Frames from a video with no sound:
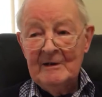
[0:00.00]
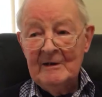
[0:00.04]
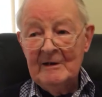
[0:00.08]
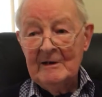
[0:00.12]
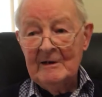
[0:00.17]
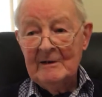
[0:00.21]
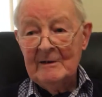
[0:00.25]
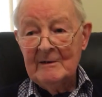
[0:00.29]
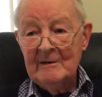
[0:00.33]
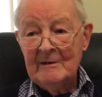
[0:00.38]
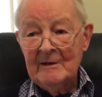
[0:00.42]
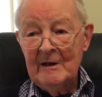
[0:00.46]

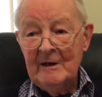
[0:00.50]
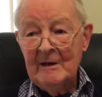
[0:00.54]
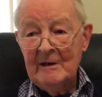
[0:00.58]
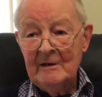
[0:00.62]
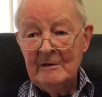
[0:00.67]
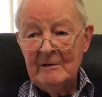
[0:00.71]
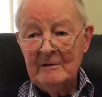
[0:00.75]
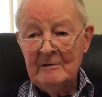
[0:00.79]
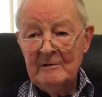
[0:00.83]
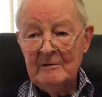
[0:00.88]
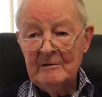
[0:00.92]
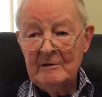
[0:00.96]

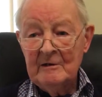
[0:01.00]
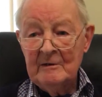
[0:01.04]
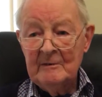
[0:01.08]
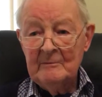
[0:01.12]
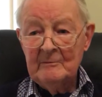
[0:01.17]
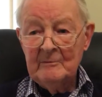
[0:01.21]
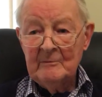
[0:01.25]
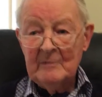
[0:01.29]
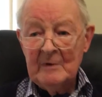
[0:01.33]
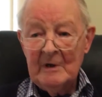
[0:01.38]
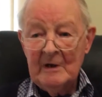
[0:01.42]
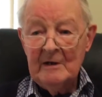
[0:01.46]

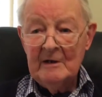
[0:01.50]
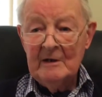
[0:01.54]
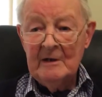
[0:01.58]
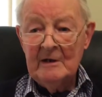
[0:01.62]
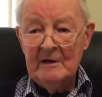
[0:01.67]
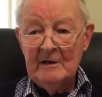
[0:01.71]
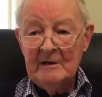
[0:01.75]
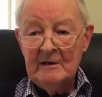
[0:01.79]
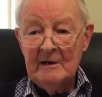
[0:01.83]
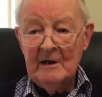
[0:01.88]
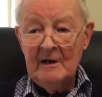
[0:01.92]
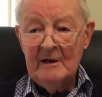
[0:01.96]

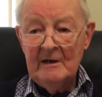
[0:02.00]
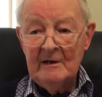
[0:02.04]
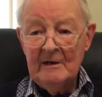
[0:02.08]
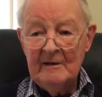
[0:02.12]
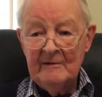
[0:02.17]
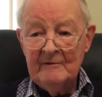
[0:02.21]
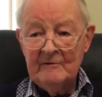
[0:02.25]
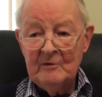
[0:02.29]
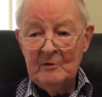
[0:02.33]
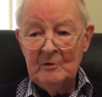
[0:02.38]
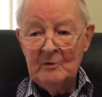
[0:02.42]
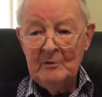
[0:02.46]
I
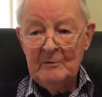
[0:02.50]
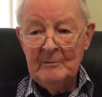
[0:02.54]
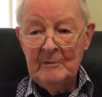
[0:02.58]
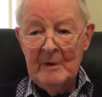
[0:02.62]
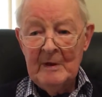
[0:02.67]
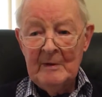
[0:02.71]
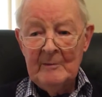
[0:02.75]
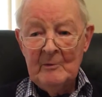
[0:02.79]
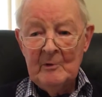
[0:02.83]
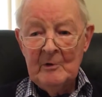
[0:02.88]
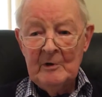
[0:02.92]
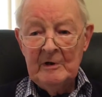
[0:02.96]
have a good
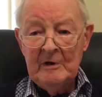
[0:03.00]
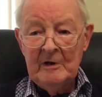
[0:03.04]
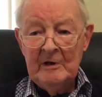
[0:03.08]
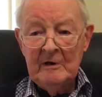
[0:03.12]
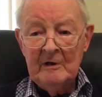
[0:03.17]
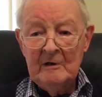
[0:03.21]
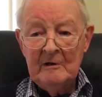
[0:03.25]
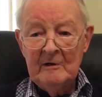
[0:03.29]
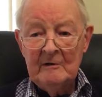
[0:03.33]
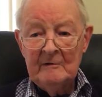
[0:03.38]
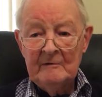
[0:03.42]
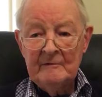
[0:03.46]
memory
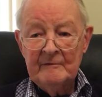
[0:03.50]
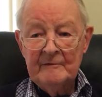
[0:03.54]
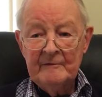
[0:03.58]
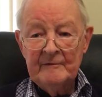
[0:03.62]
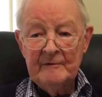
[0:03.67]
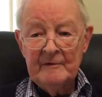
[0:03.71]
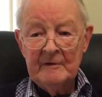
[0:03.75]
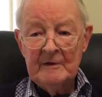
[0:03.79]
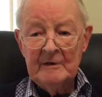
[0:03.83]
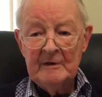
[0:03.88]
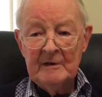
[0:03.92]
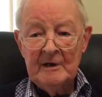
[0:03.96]

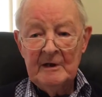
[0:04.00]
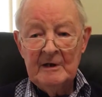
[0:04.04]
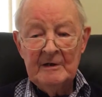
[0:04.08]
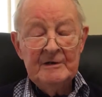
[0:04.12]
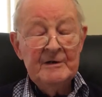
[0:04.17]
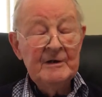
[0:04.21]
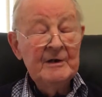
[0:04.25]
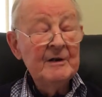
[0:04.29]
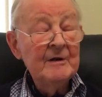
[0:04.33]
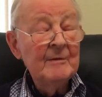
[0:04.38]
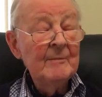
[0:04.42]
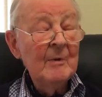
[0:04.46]
of a
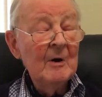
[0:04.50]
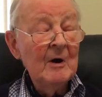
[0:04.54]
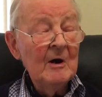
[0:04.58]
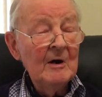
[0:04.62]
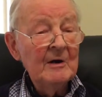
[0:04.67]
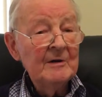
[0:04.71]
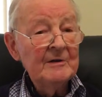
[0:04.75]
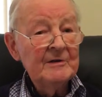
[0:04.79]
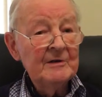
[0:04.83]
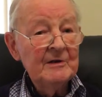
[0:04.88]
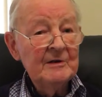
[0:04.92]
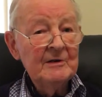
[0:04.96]
dinner
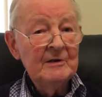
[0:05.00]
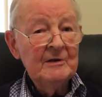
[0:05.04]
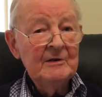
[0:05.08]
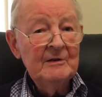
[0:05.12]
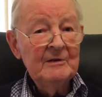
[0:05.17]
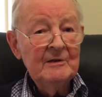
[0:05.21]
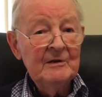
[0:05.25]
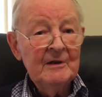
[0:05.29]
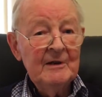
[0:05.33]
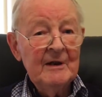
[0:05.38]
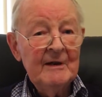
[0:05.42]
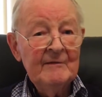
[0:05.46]
party
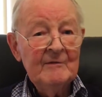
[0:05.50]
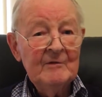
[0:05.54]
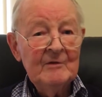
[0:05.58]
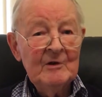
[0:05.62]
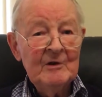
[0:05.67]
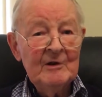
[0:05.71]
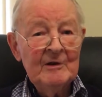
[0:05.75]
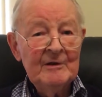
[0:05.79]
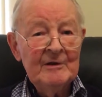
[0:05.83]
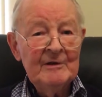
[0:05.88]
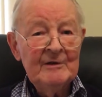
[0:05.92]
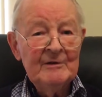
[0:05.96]
in Gavin
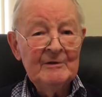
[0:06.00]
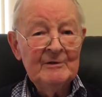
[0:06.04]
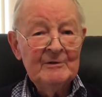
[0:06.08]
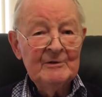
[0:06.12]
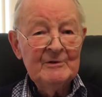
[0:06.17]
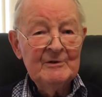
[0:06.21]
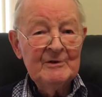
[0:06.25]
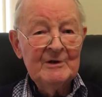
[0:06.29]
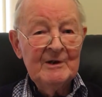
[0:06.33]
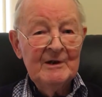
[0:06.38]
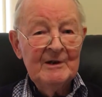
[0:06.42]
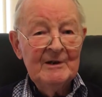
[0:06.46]

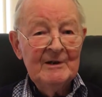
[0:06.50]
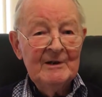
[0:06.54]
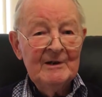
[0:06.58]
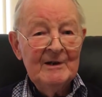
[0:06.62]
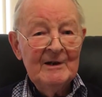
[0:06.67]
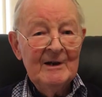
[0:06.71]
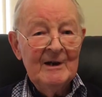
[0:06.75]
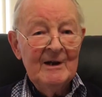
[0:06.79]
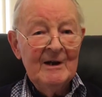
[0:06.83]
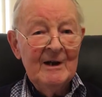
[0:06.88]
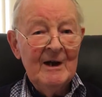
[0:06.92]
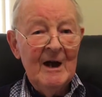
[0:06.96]
Arneil's
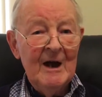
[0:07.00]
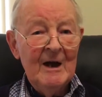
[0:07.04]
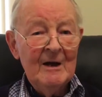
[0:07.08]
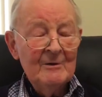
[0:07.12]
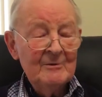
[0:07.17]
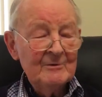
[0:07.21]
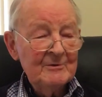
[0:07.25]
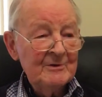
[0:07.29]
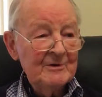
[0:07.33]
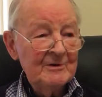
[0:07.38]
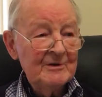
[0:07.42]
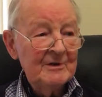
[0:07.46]

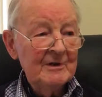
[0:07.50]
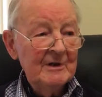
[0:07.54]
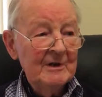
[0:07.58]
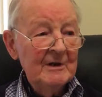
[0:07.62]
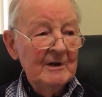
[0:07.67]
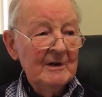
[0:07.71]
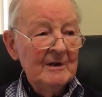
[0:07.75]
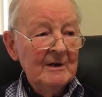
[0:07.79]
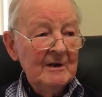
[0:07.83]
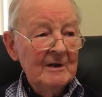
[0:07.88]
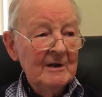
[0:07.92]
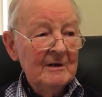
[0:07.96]
house,
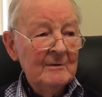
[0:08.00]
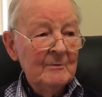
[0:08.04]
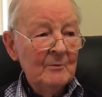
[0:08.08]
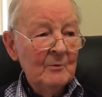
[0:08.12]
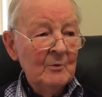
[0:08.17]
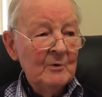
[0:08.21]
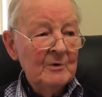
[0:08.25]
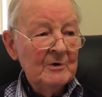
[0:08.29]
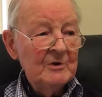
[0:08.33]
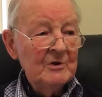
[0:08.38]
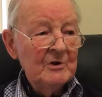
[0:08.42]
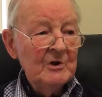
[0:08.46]
at
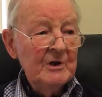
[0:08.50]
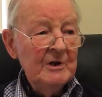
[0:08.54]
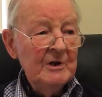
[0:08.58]
which